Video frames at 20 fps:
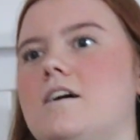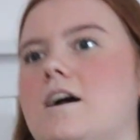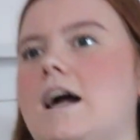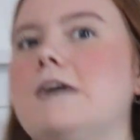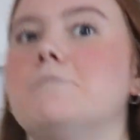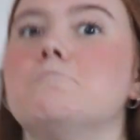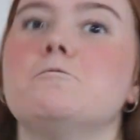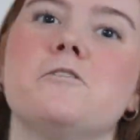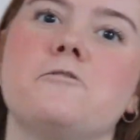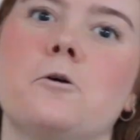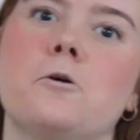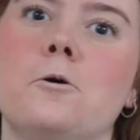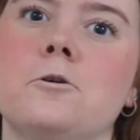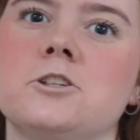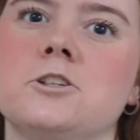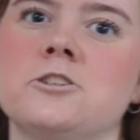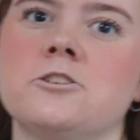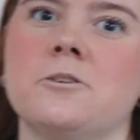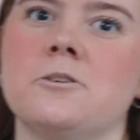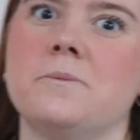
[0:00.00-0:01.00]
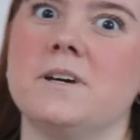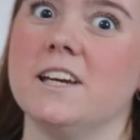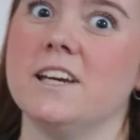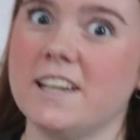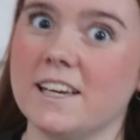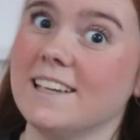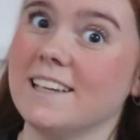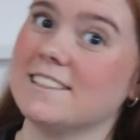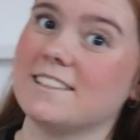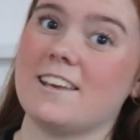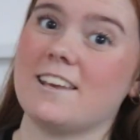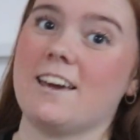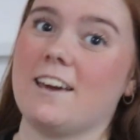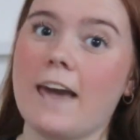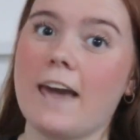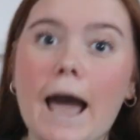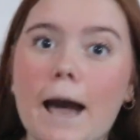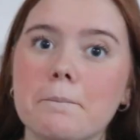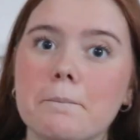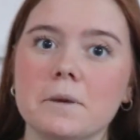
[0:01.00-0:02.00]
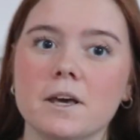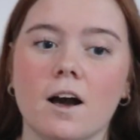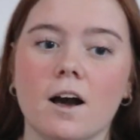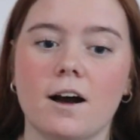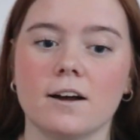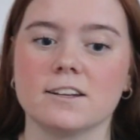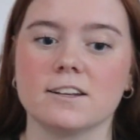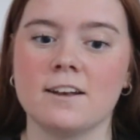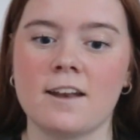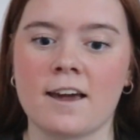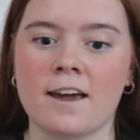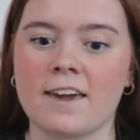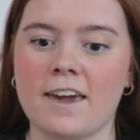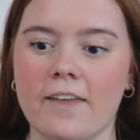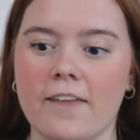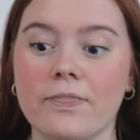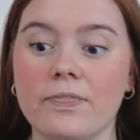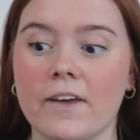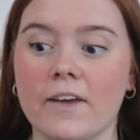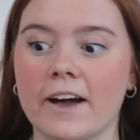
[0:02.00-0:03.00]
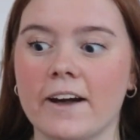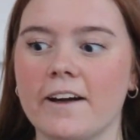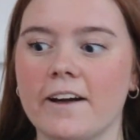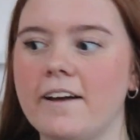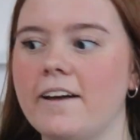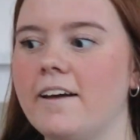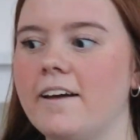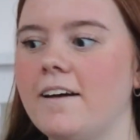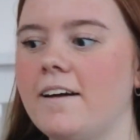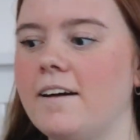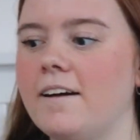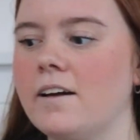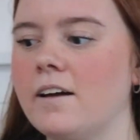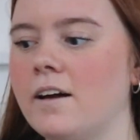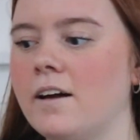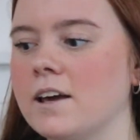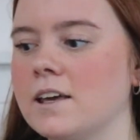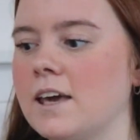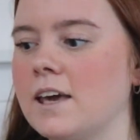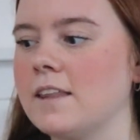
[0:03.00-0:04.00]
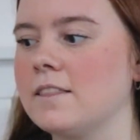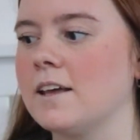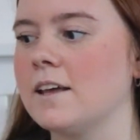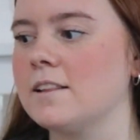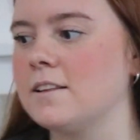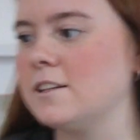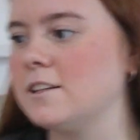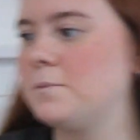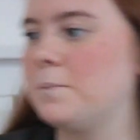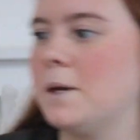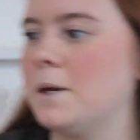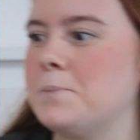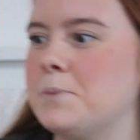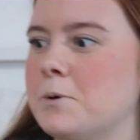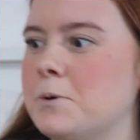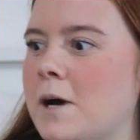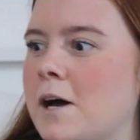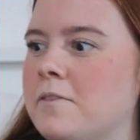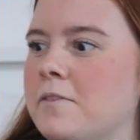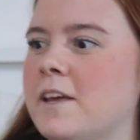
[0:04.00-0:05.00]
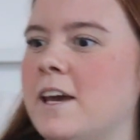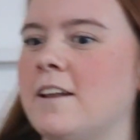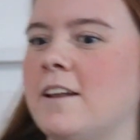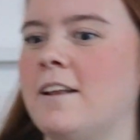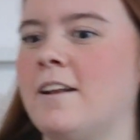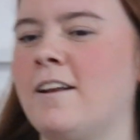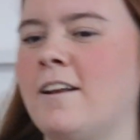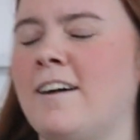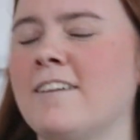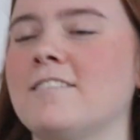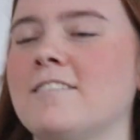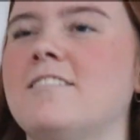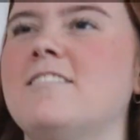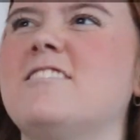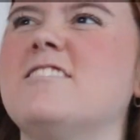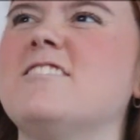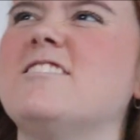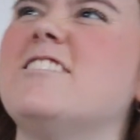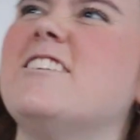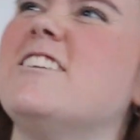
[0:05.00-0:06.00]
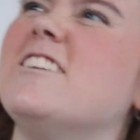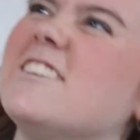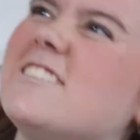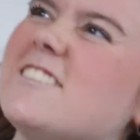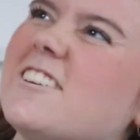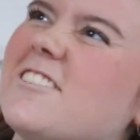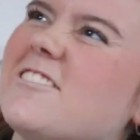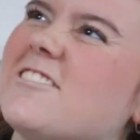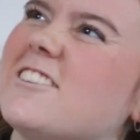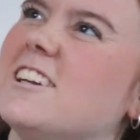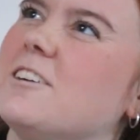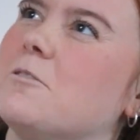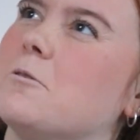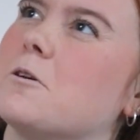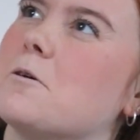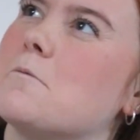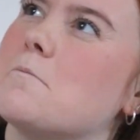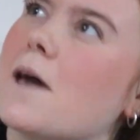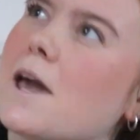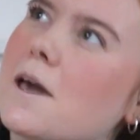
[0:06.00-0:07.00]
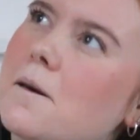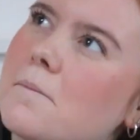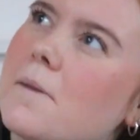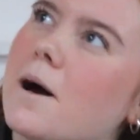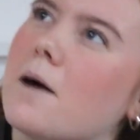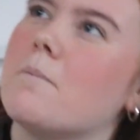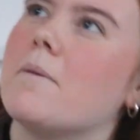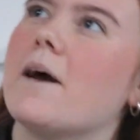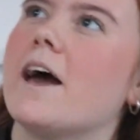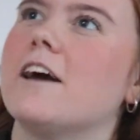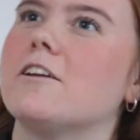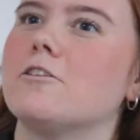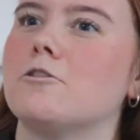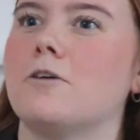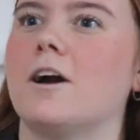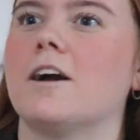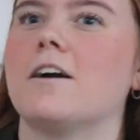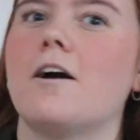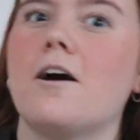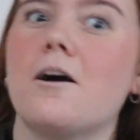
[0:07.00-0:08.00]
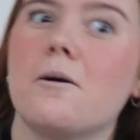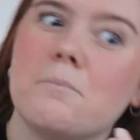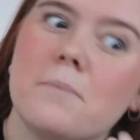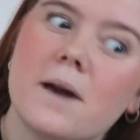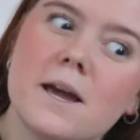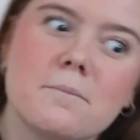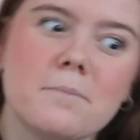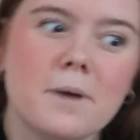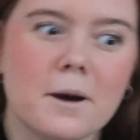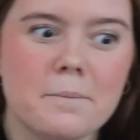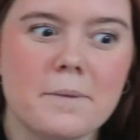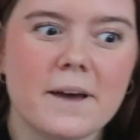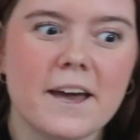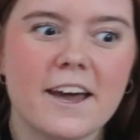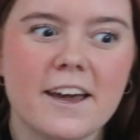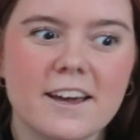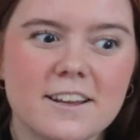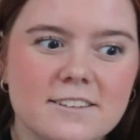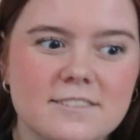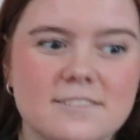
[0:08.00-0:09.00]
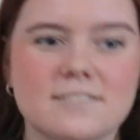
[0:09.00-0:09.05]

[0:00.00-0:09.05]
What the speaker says: And with autism, it can't be hard, and I get that. I get that there's people out there that are like, oh no, I don't really want to make my bed, or I can't make my bed.